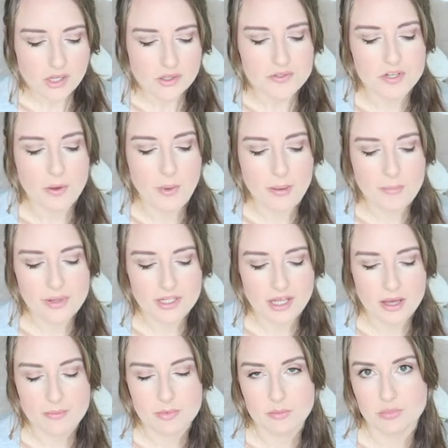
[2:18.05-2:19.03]
So my milk
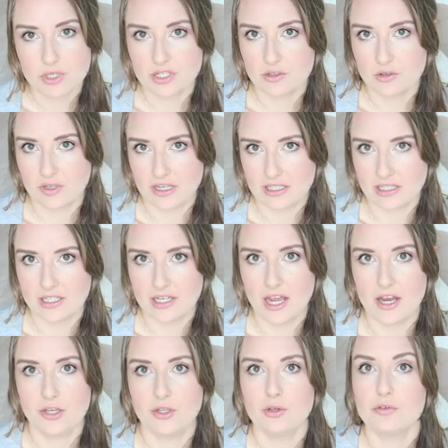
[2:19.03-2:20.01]
came in pretty quickly.
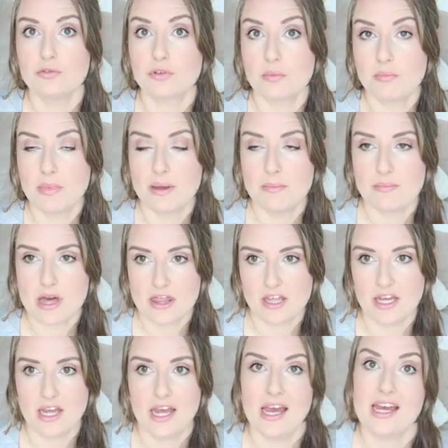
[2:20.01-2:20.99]
I knew from my
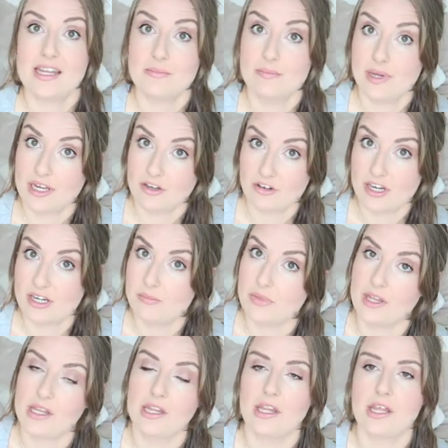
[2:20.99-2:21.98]
mother and my
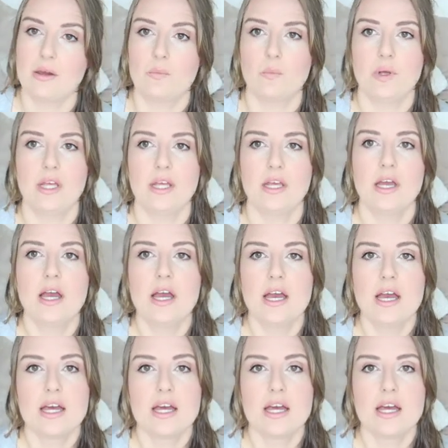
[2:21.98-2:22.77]
grandmother that we